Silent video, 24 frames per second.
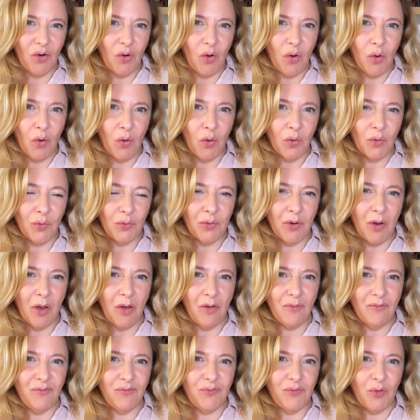on
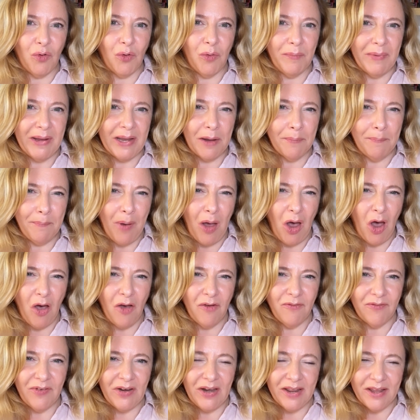forming a
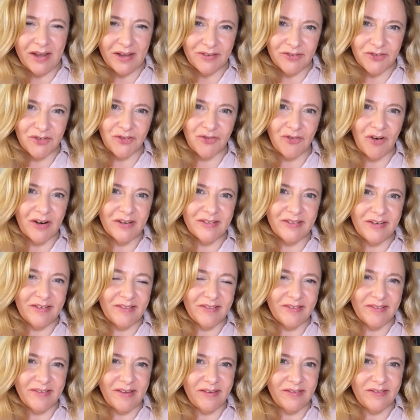perfectly constructed
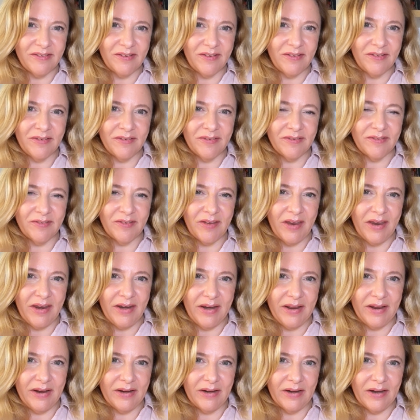sentence in
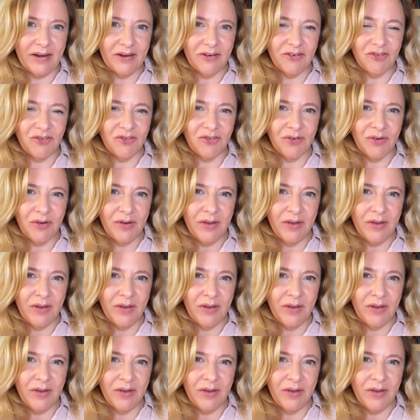English.